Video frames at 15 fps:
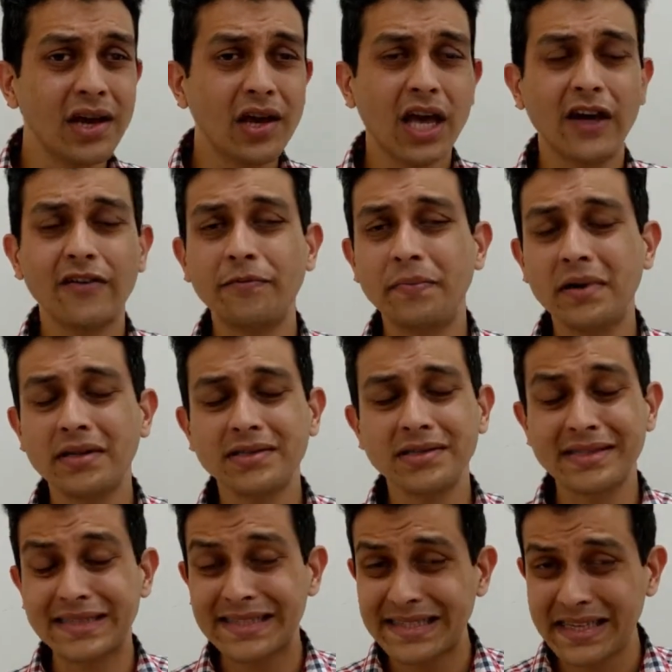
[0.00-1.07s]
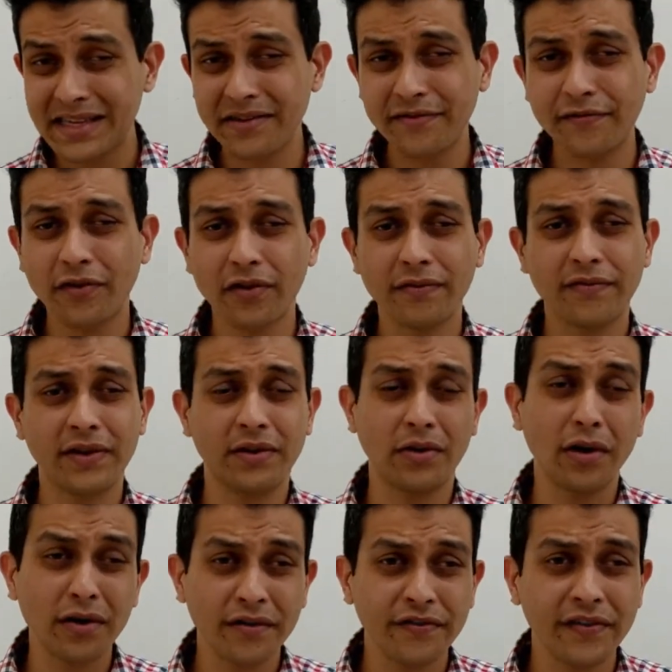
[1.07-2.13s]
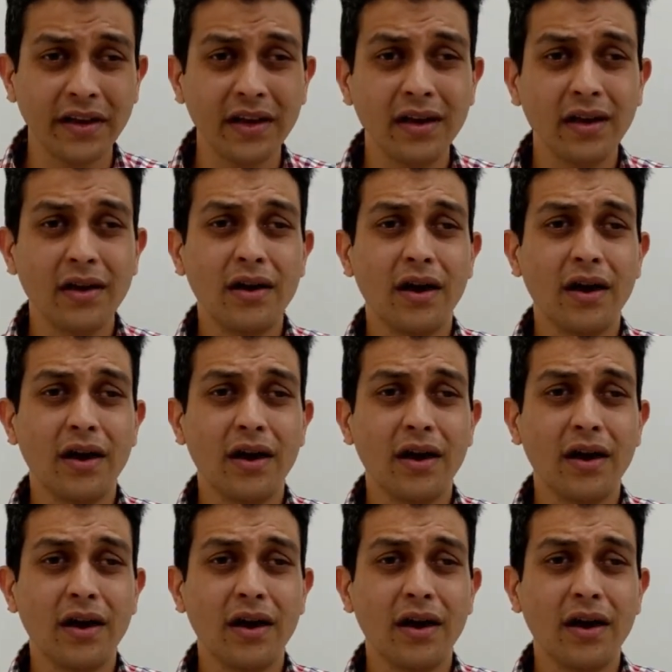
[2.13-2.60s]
you have a person C for videography,